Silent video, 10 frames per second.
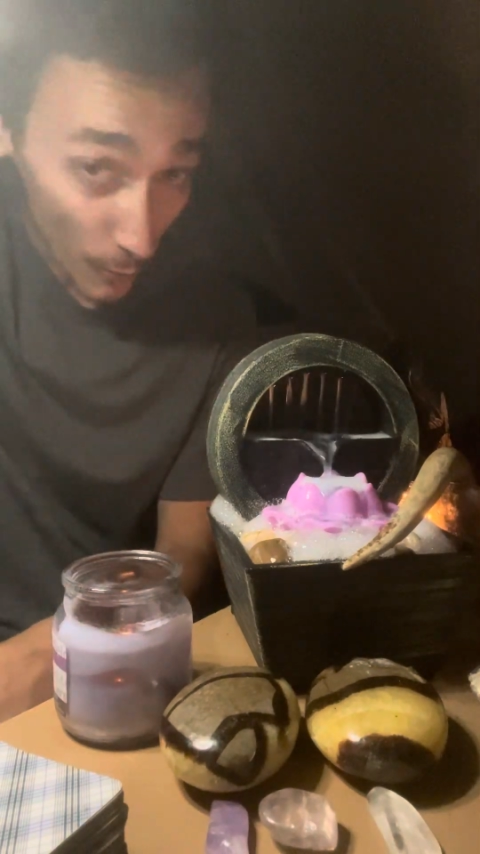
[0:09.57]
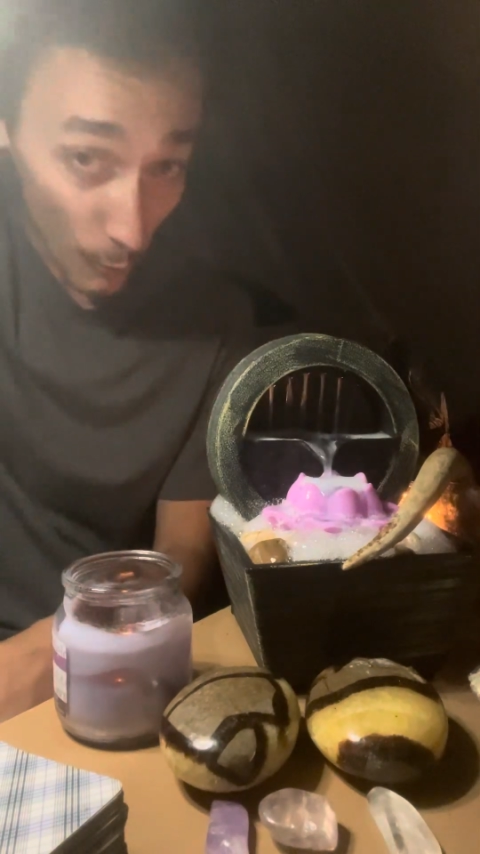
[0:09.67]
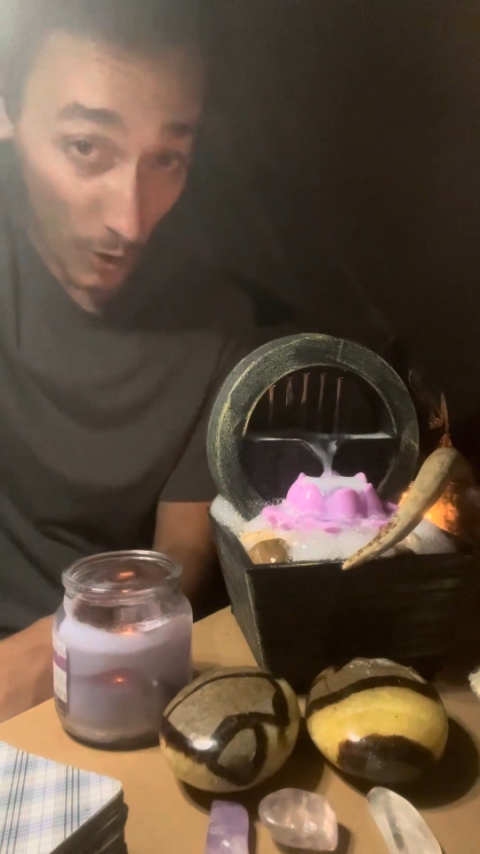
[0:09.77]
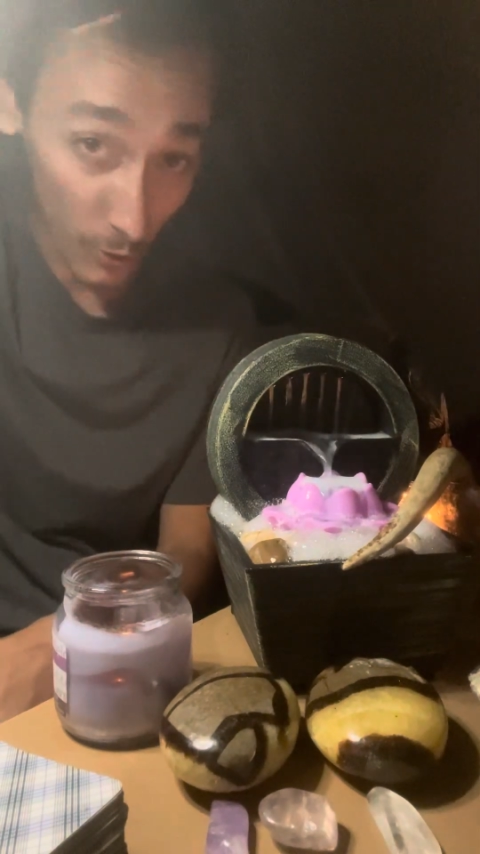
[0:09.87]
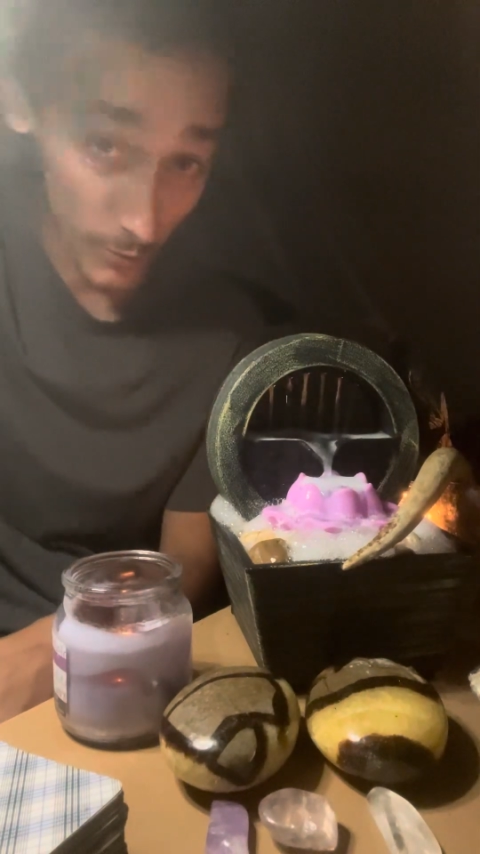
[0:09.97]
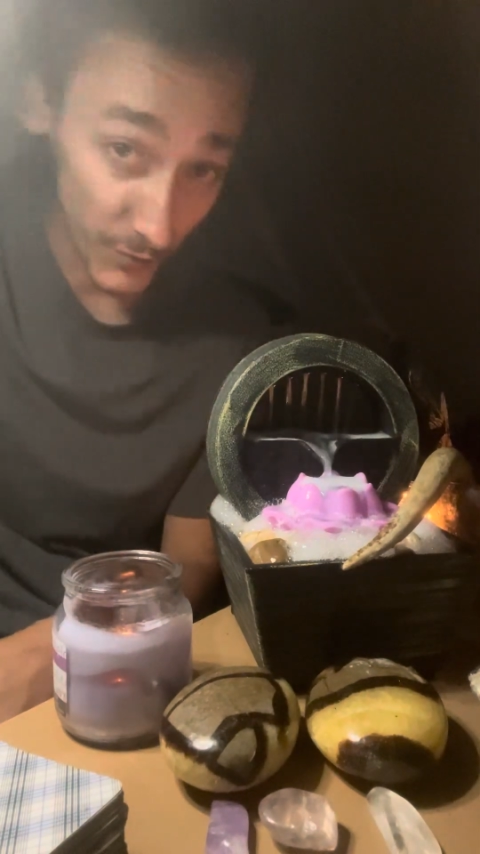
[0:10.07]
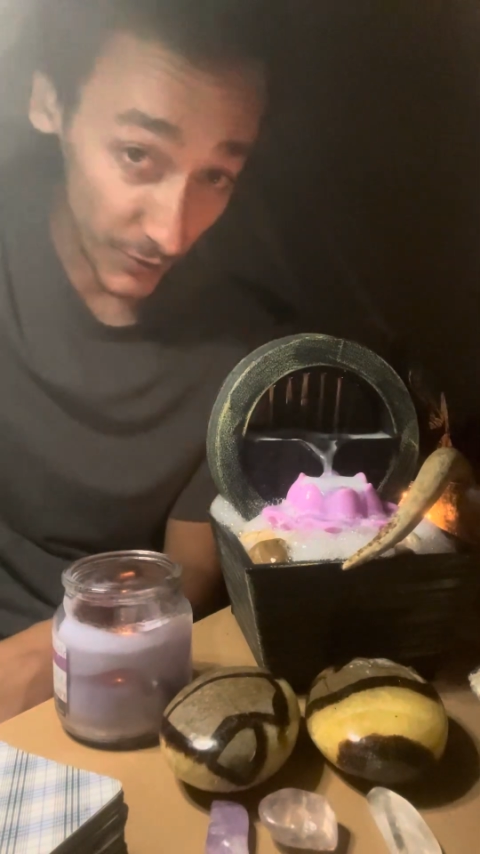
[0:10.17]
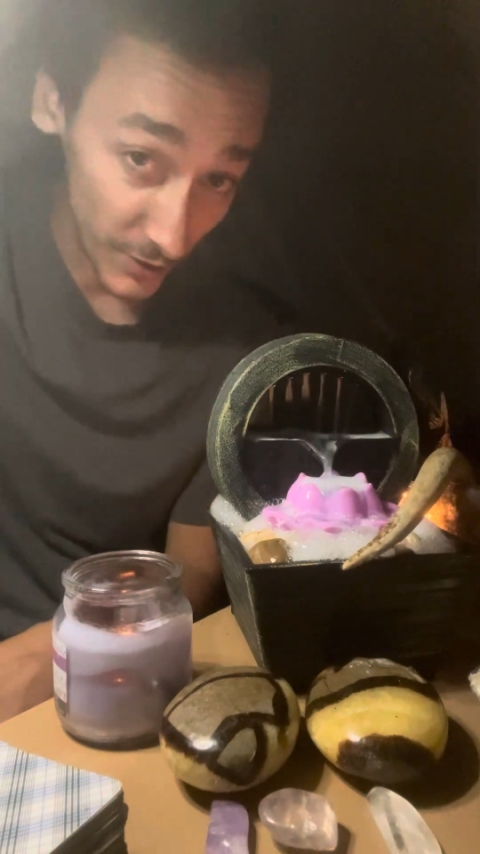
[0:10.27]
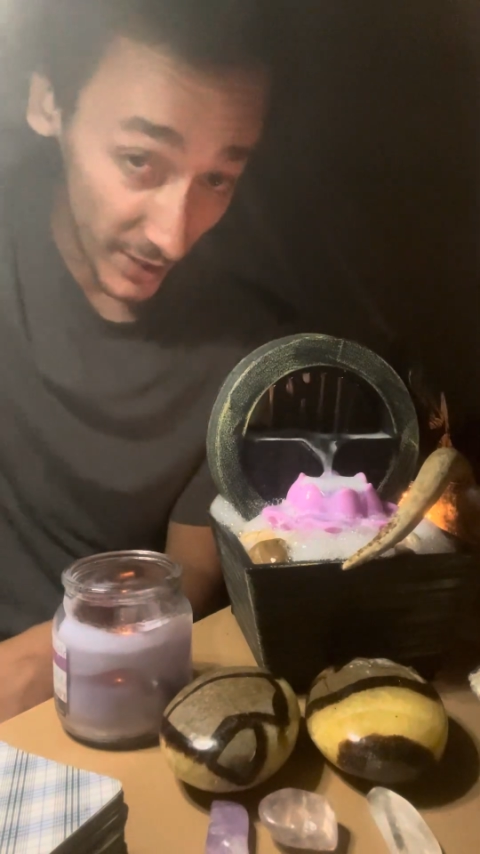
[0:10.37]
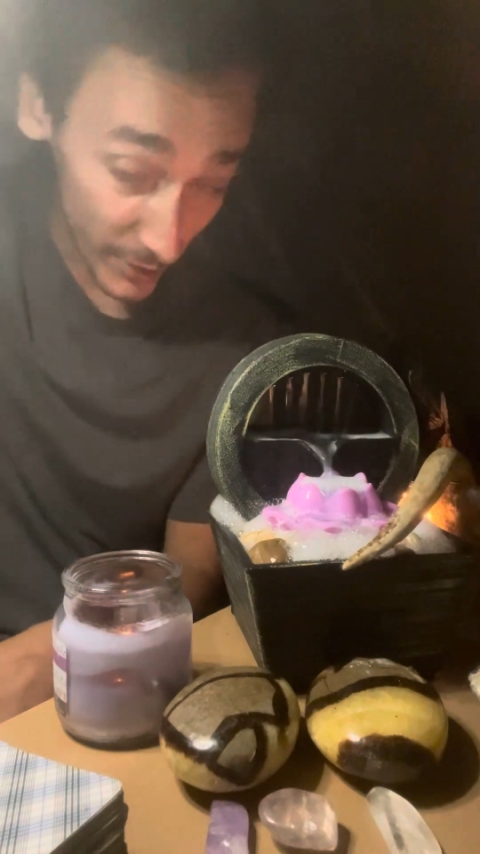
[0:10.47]
Welcome to
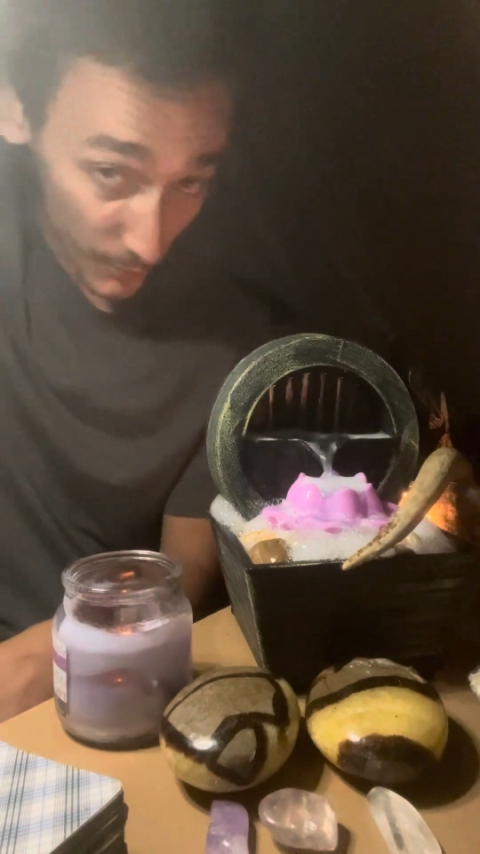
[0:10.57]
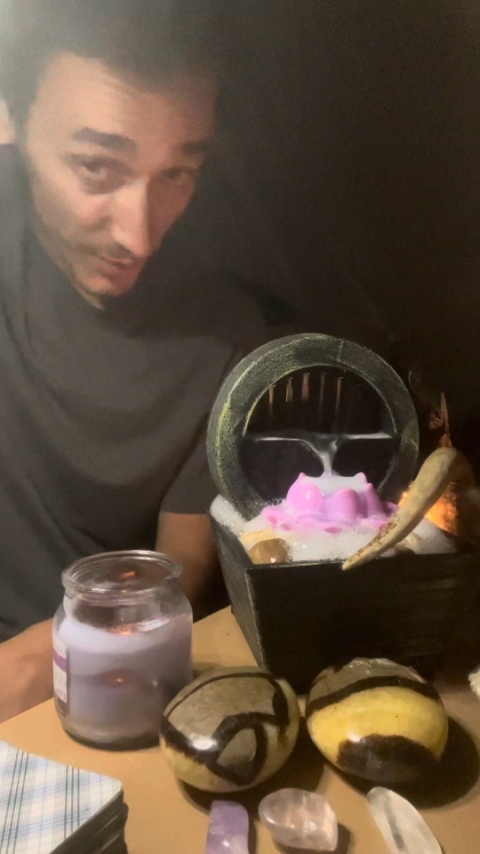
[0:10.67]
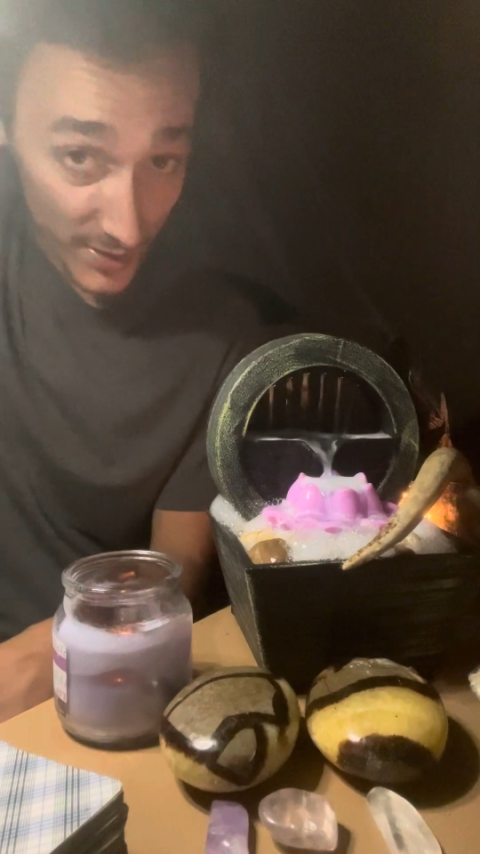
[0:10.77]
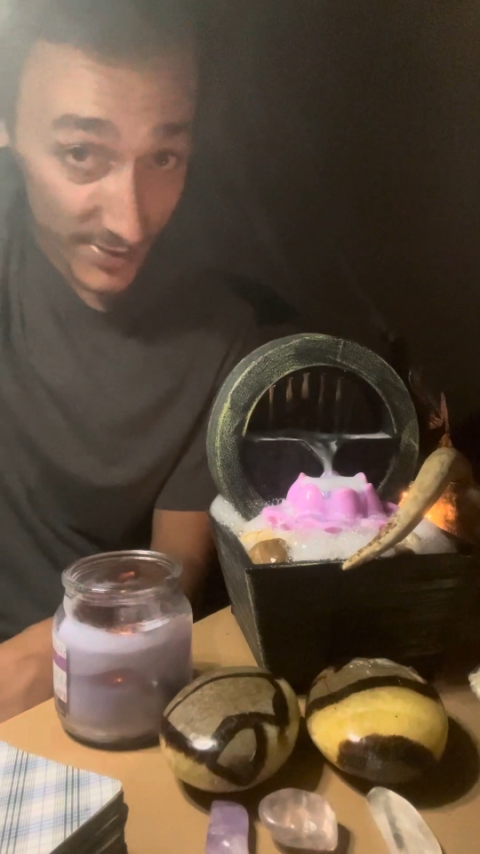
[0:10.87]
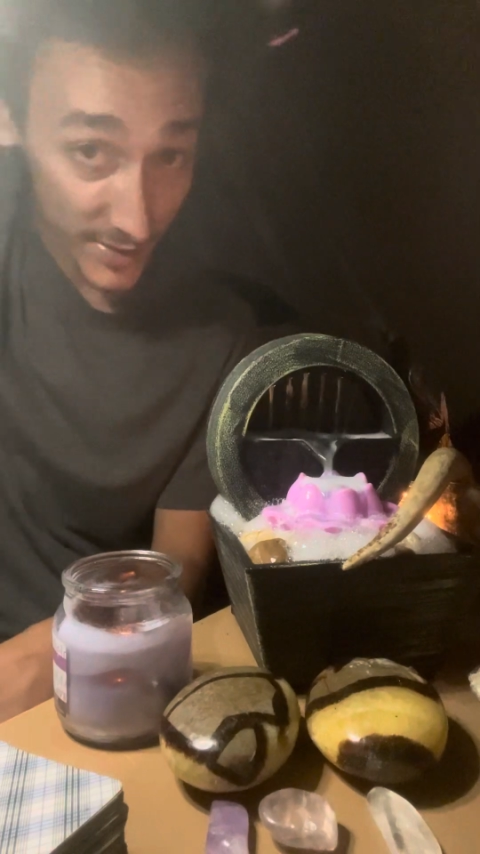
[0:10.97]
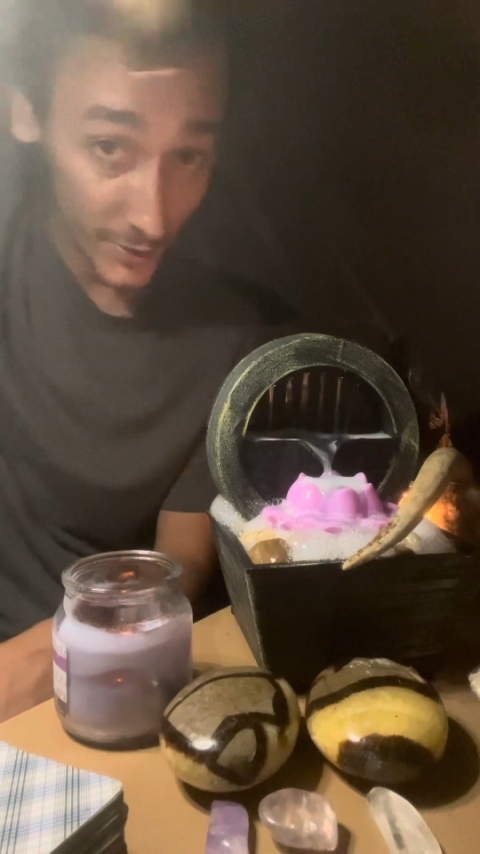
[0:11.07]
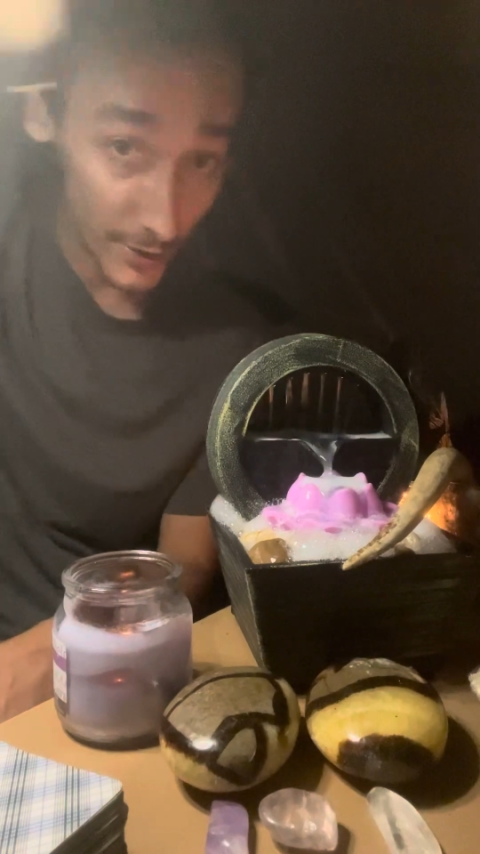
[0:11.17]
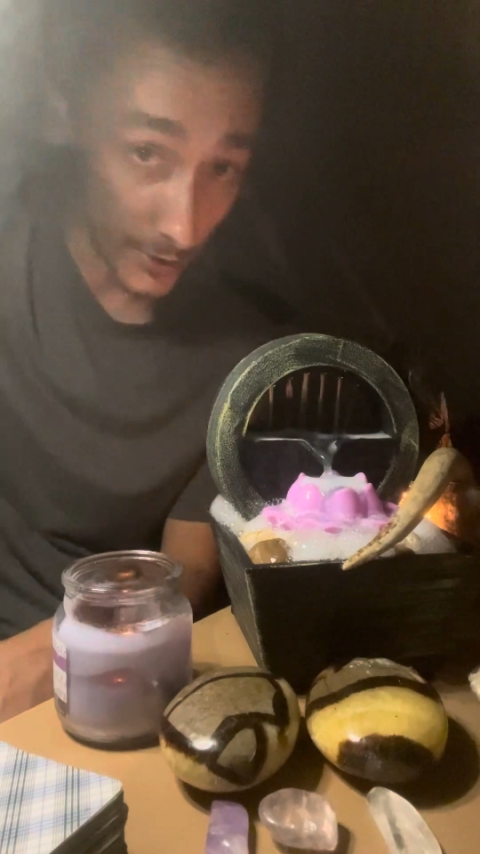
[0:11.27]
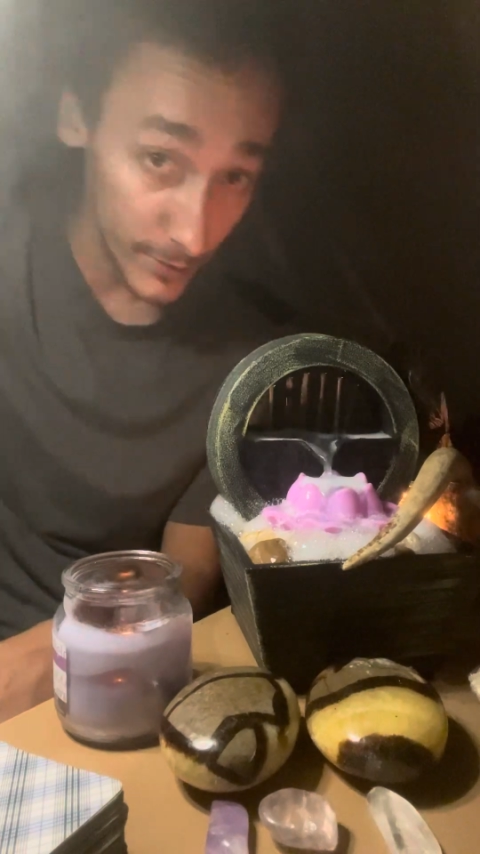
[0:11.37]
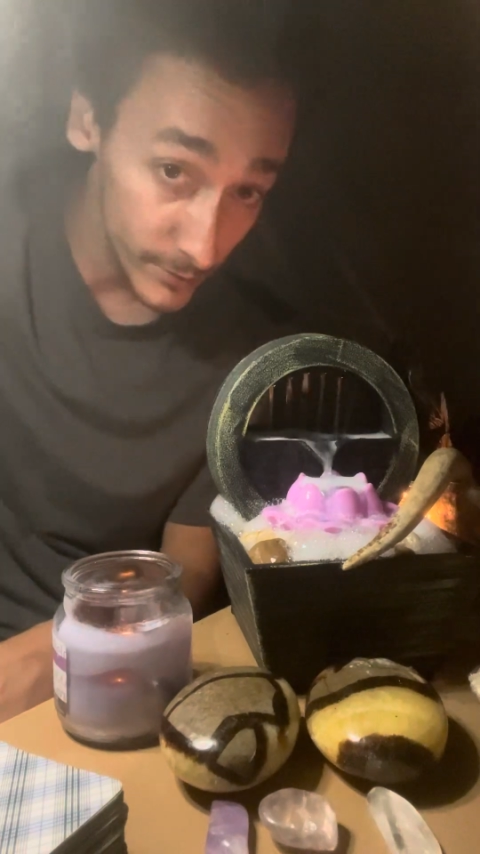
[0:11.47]
Caleb is
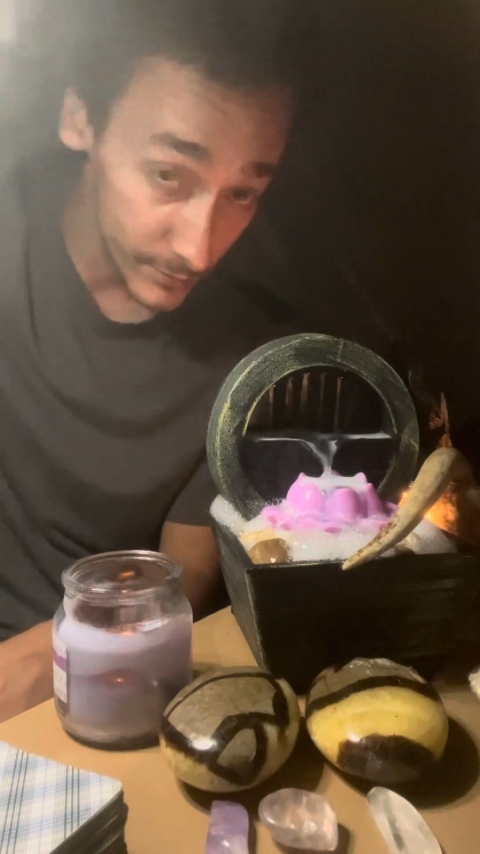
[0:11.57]
Tarot.